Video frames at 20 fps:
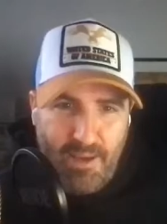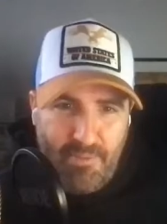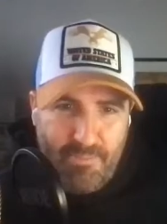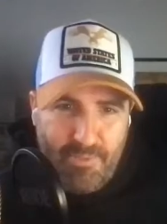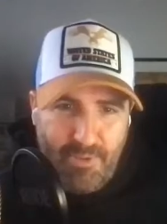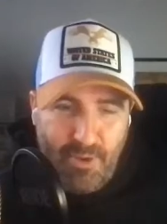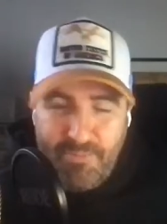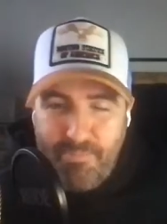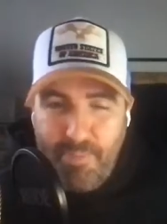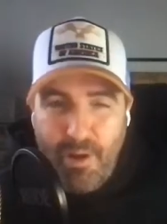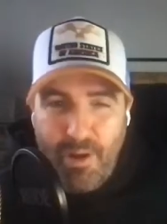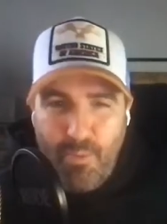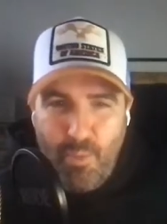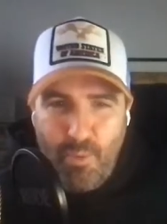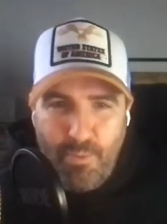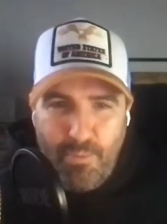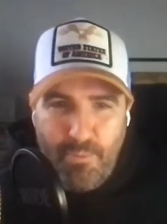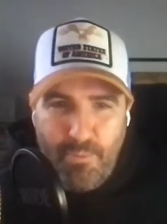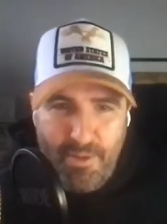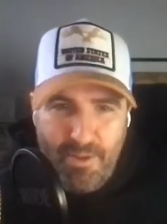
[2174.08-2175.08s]
what you're talking about with
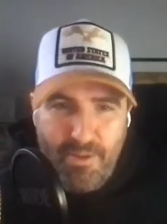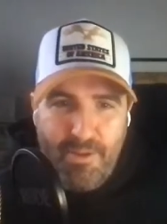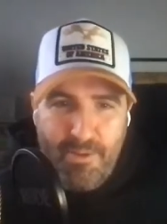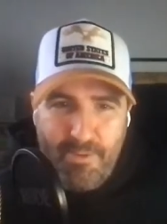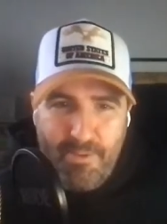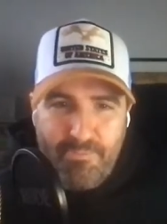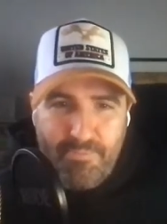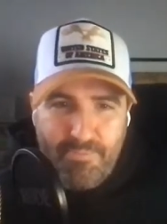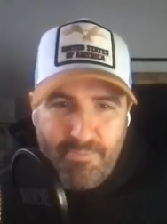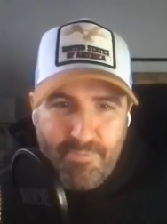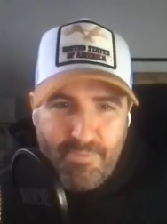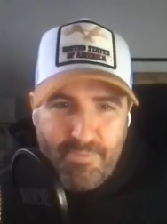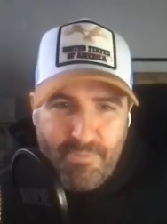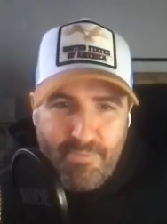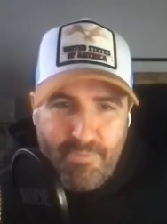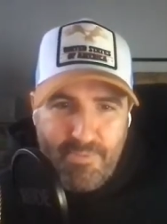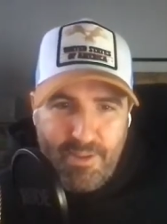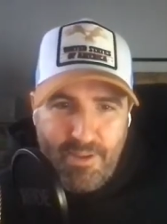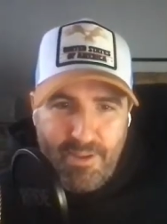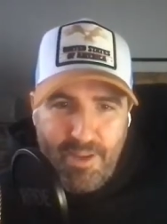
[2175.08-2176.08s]
the Silk Road? Same
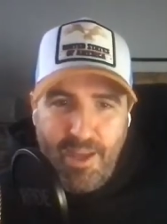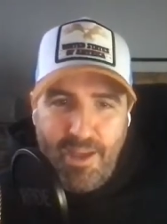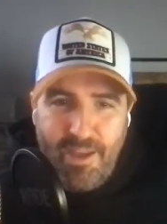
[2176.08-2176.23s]
thing.